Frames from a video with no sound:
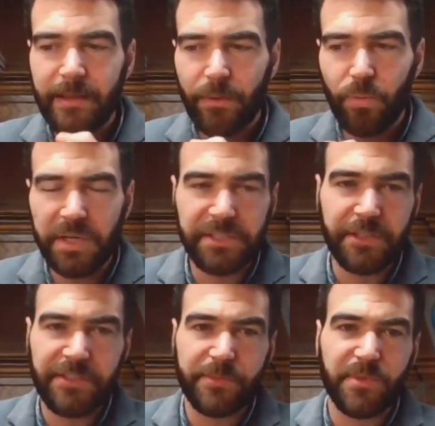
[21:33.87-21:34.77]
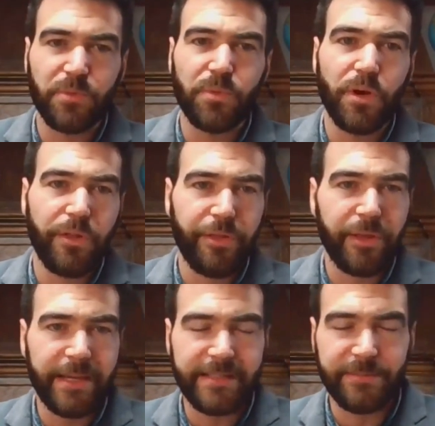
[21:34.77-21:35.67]
1 customer worth
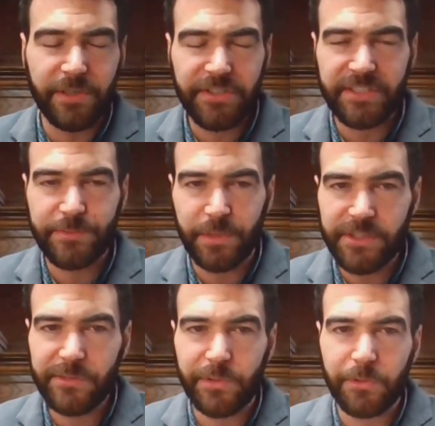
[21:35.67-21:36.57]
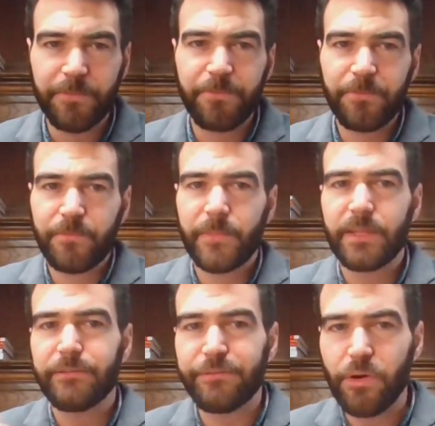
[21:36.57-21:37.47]
as much as possible
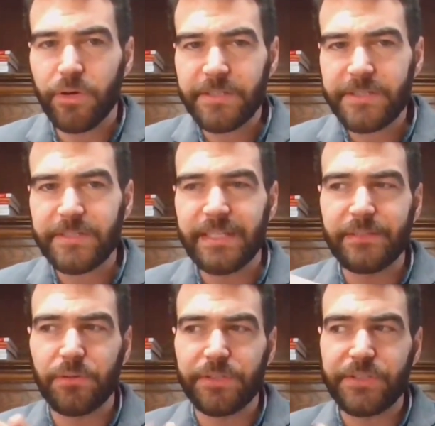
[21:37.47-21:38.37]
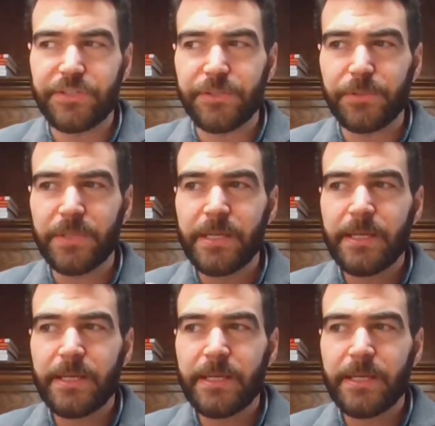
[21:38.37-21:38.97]
for us in order to,